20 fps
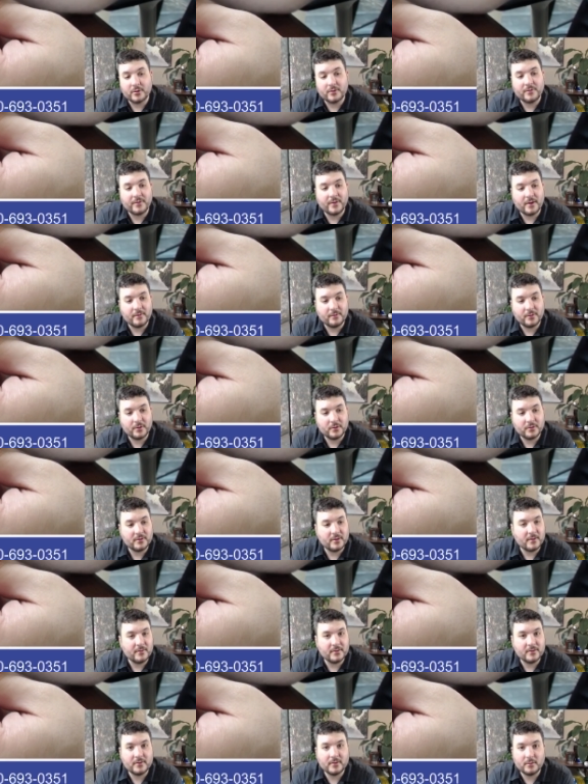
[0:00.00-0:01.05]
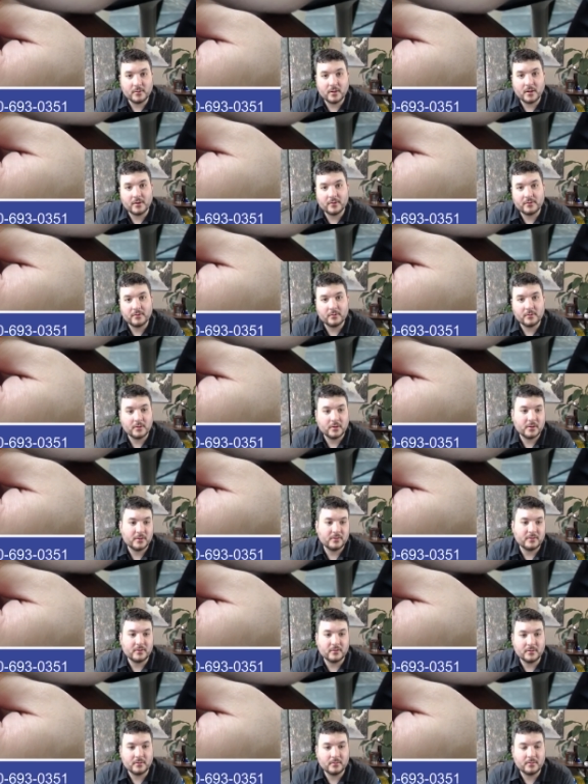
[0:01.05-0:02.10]
to five volts obviously will also work. It's
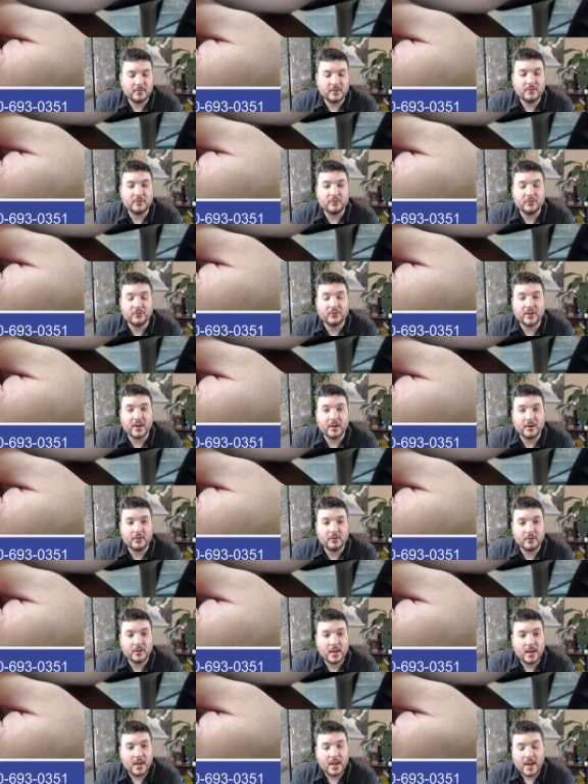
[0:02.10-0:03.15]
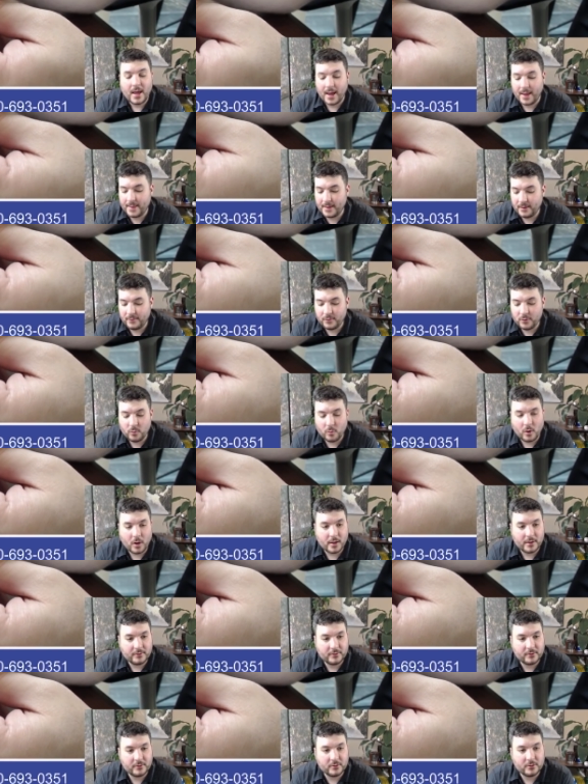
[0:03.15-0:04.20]
the sensor standard. And then if you
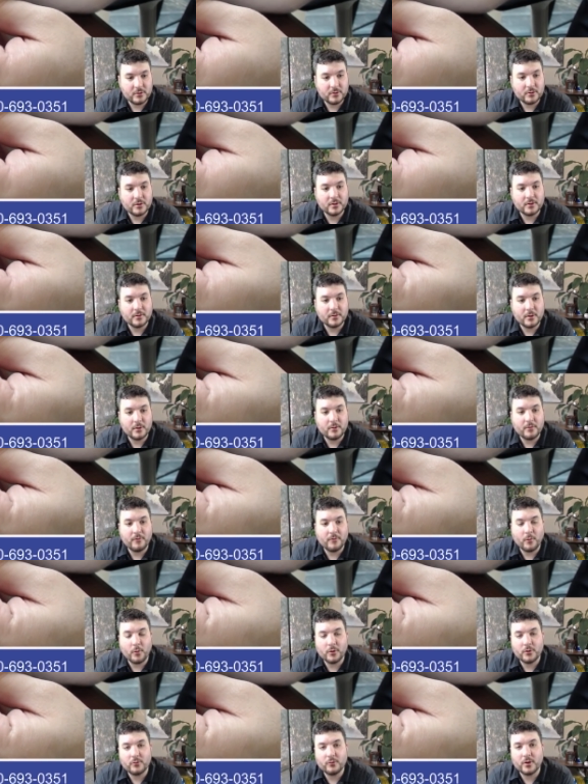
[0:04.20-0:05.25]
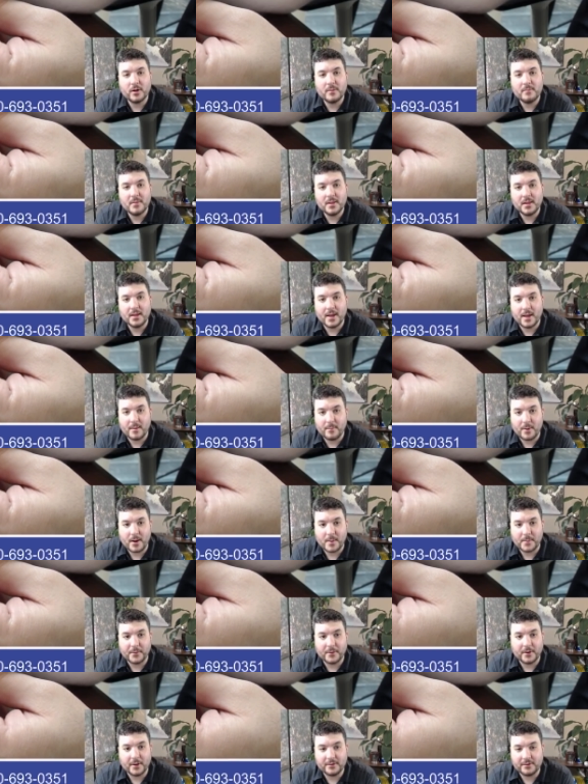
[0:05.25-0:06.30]
want to, you can go to four to 20 milliamp
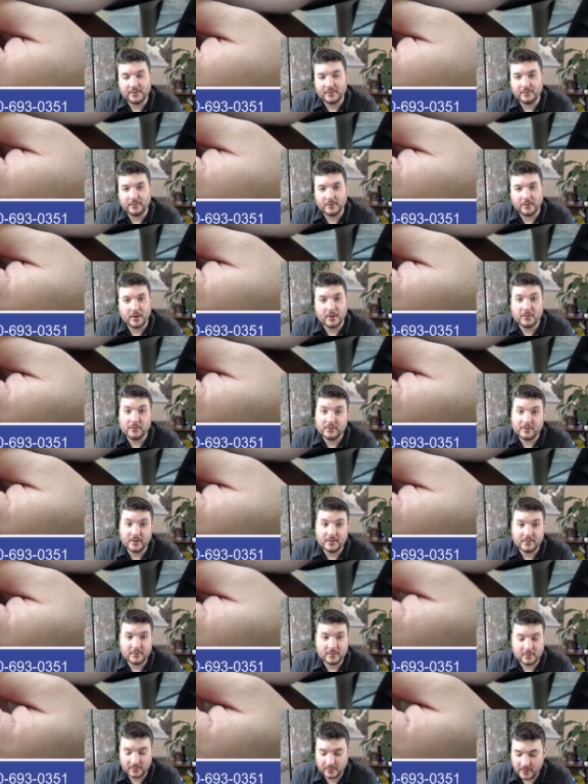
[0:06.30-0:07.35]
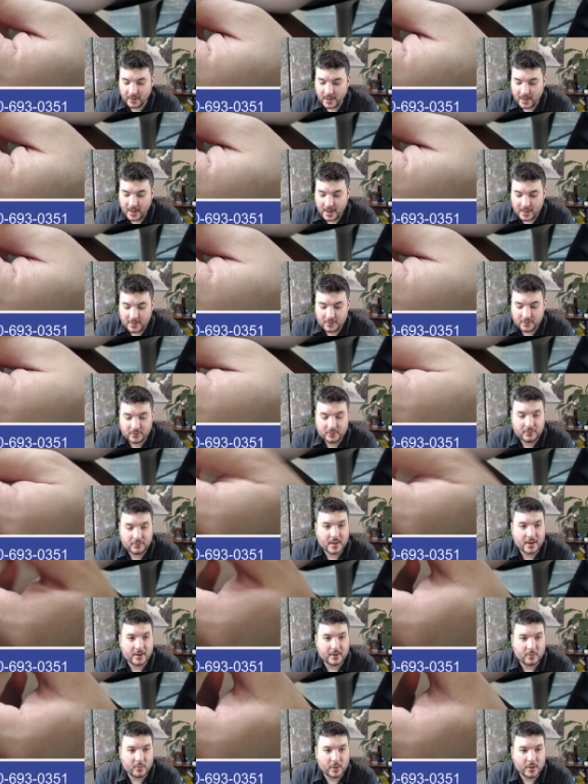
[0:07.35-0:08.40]
operation for other sensors. And you can do that
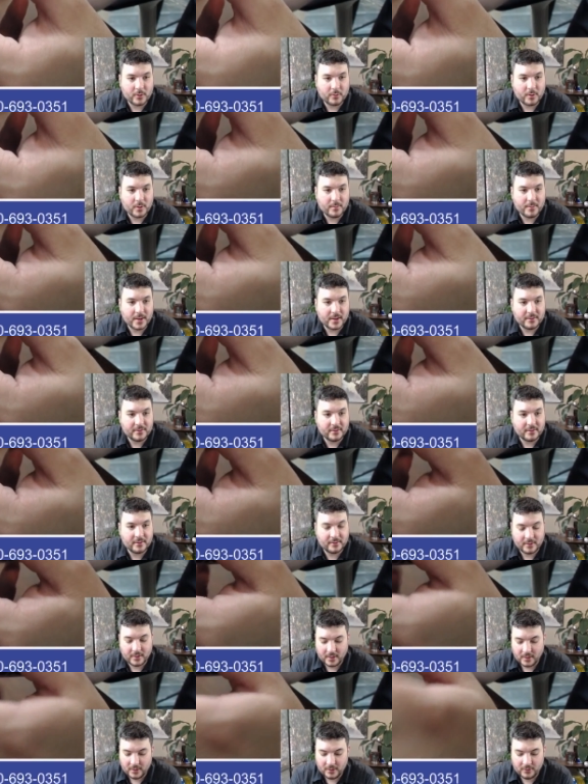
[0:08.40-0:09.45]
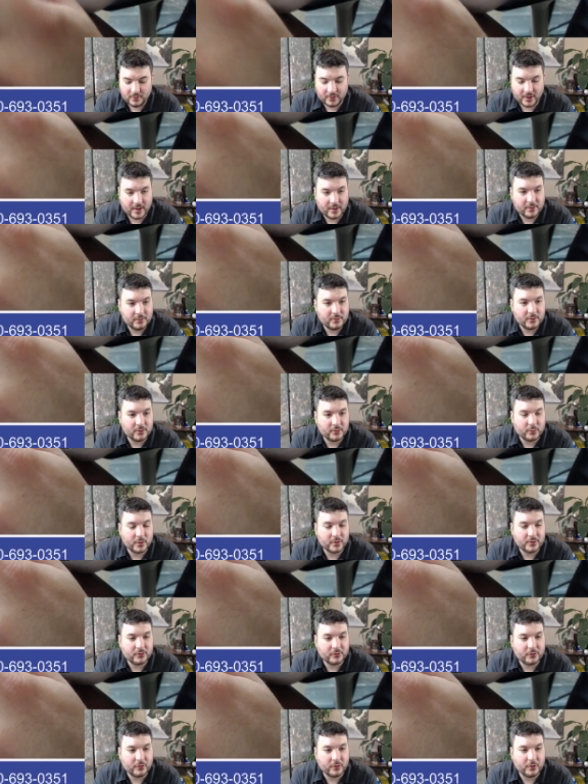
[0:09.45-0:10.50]
on a one-to-one -one basis. You just undo this one
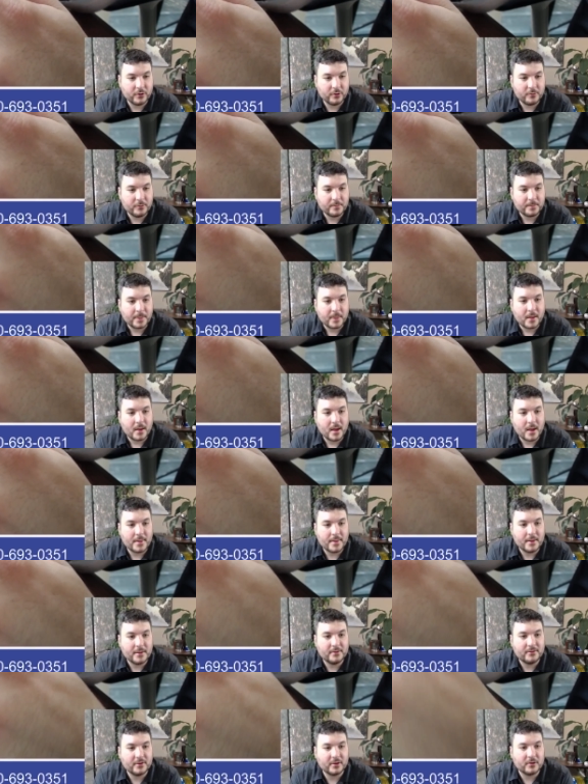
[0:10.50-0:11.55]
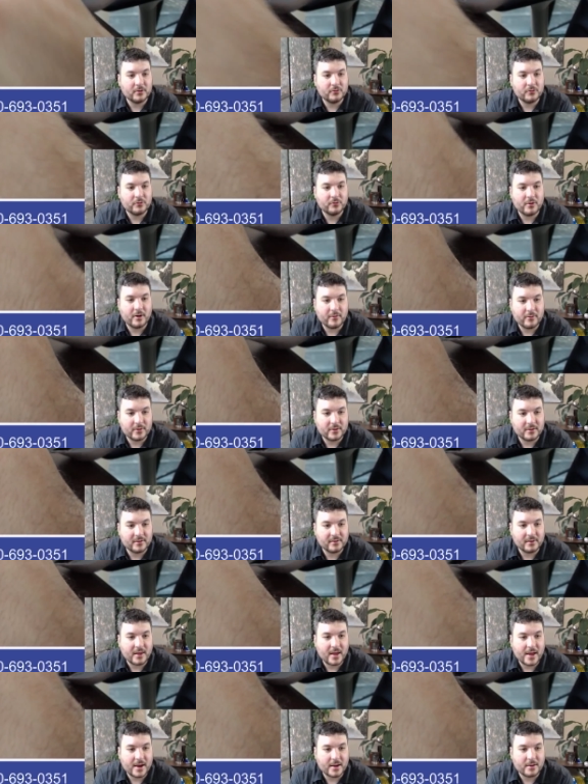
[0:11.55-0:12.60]
screw and then stick your screwdriver in the
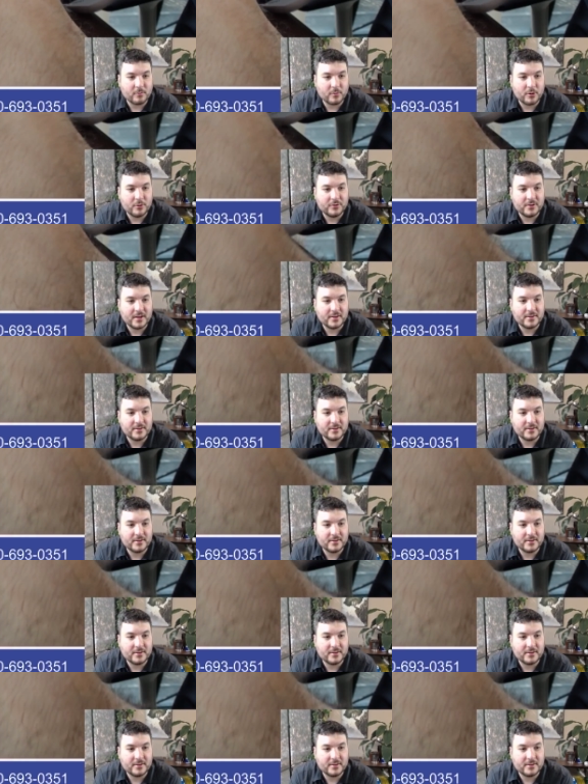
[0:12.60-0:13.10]
slot and rotate